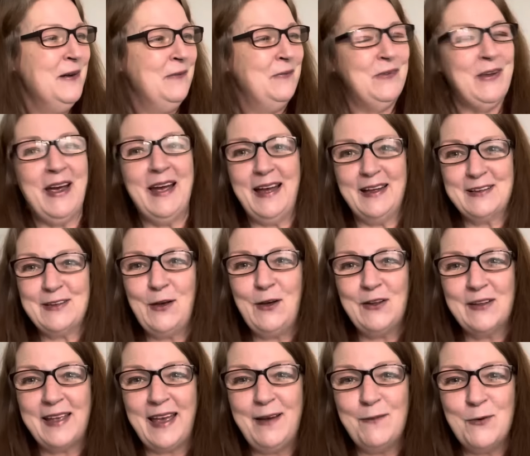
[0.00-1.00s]
Right, I thought,
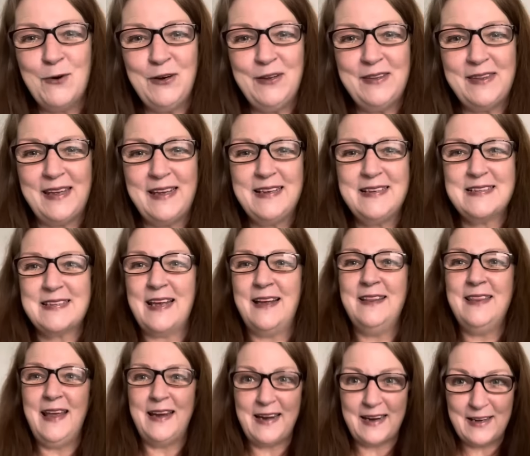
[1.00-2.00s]
I'll get one of these
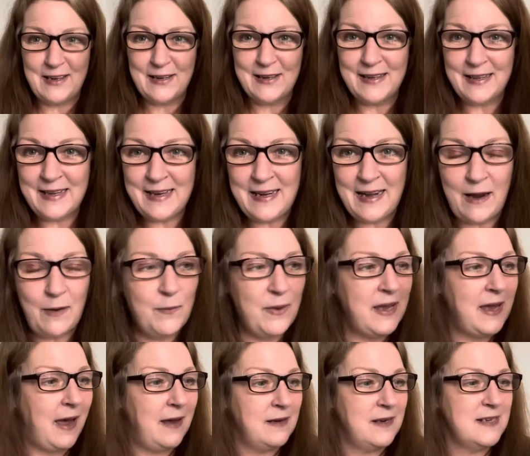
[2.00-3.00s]
and then I can clean out my
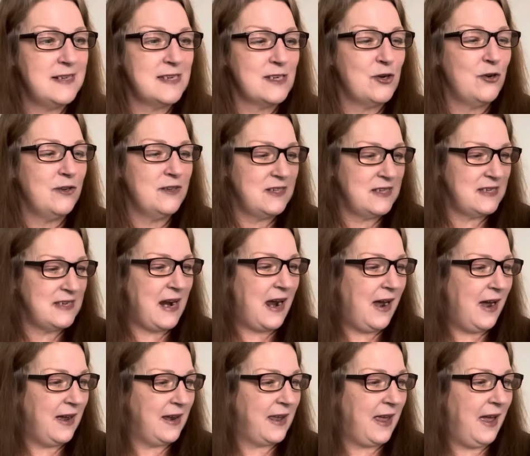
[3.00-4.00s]
canister and
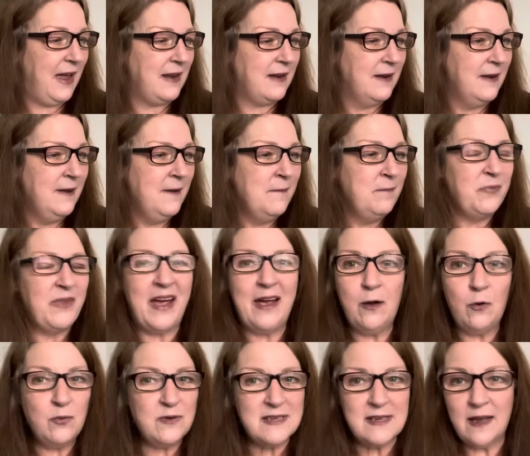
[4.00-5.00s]
start again. I
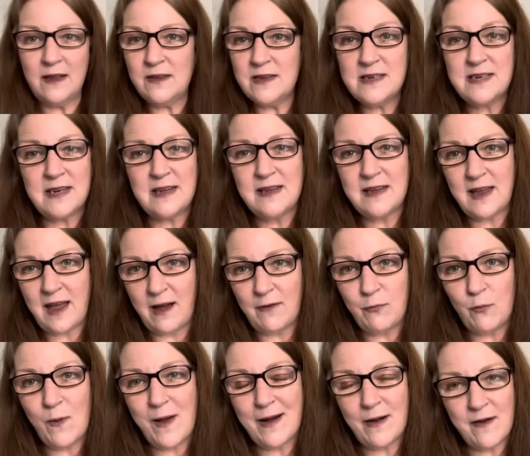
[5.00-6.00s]
always get the decaf
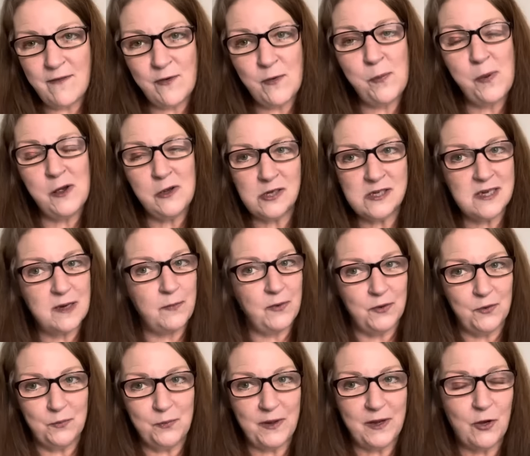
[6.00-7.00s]
wherever
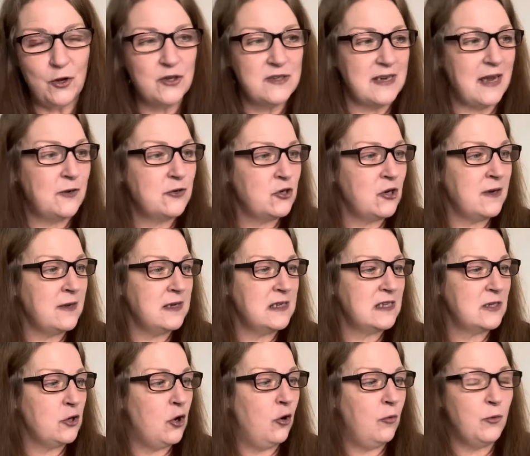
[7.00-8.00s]
possible because I drink
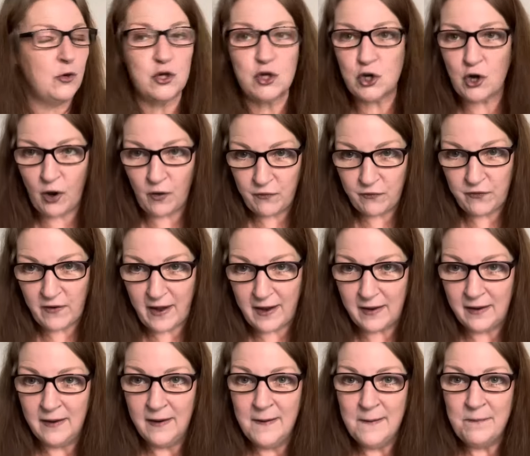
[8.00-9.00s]
so much
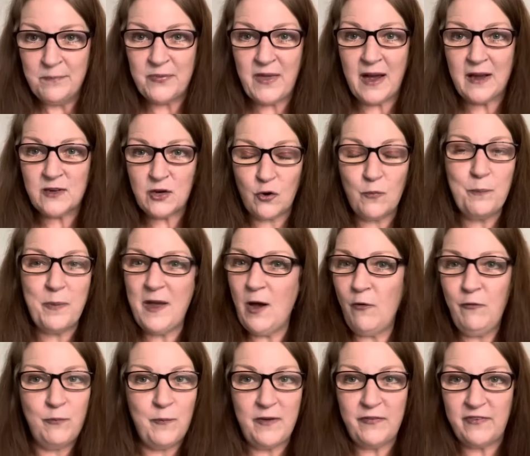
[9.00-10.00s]
coffee that I don't be
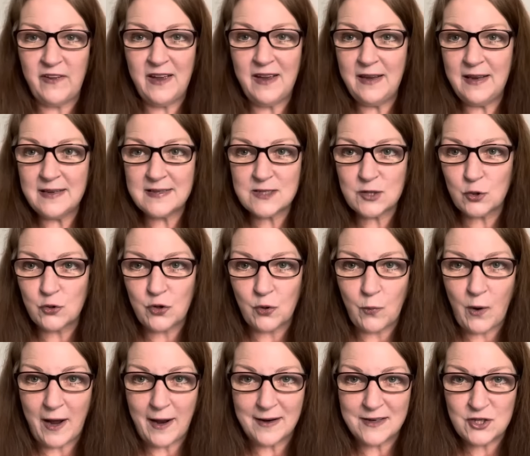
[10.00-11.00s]
off my face
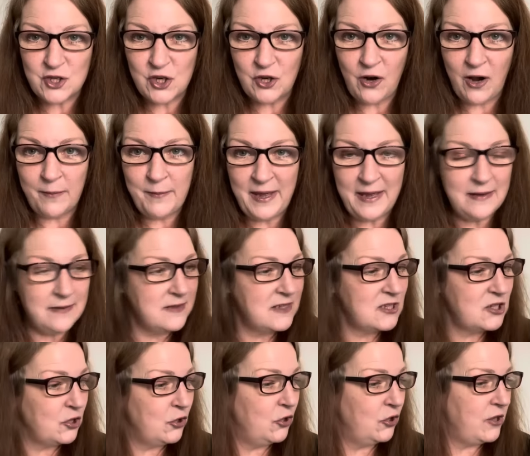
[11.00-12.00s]
otherwise. You know what I mean?
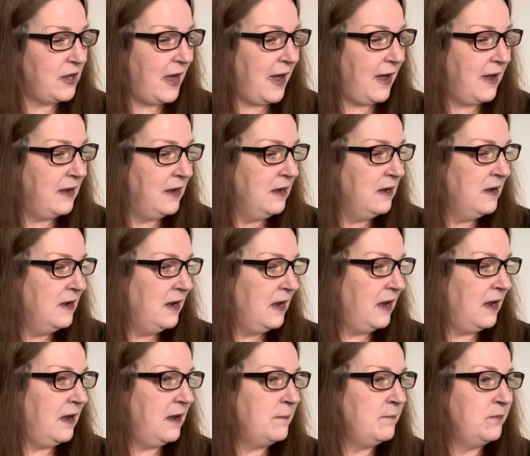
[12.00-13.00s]
So yeah,
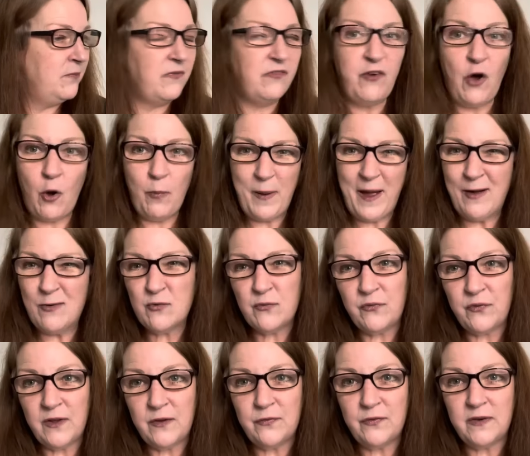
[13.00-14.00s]

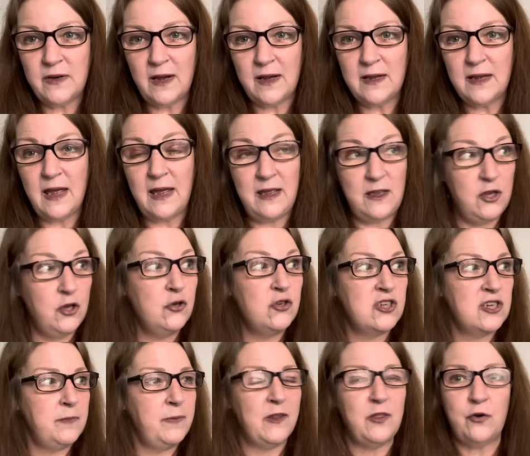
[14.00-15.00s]
£4.50. It
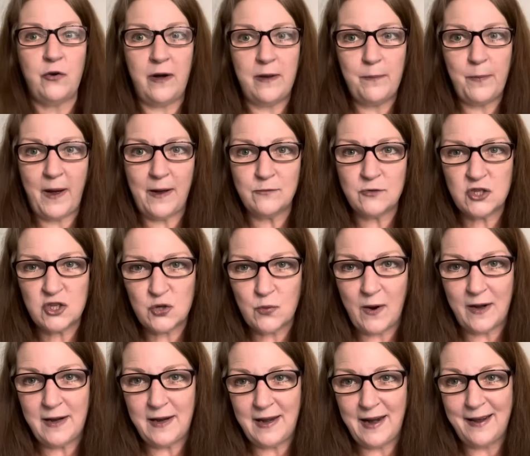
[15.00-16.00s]
used to be
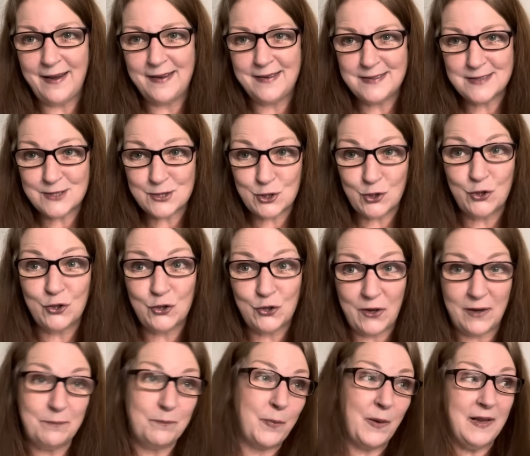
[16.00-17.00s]
£3.29.
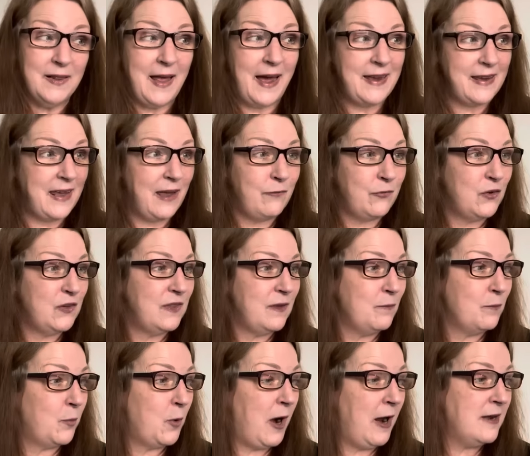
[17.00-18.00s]
So, but like everything,
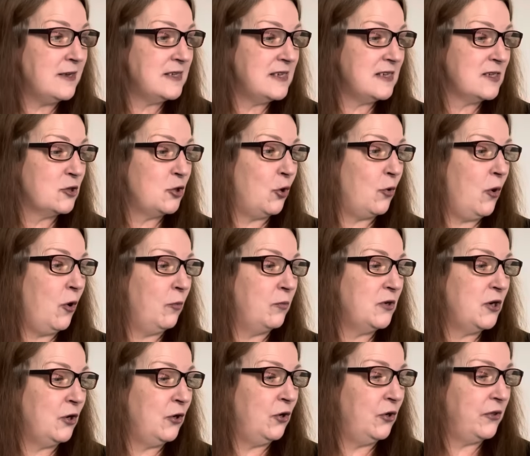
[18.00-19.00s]
prices go up,
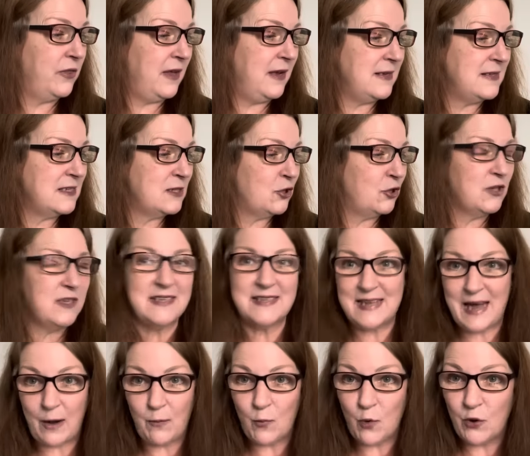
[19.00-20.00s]
don't they? So there's
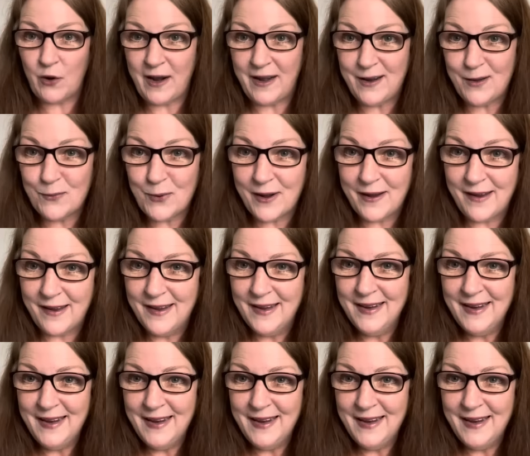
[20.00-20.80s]
that one anyway.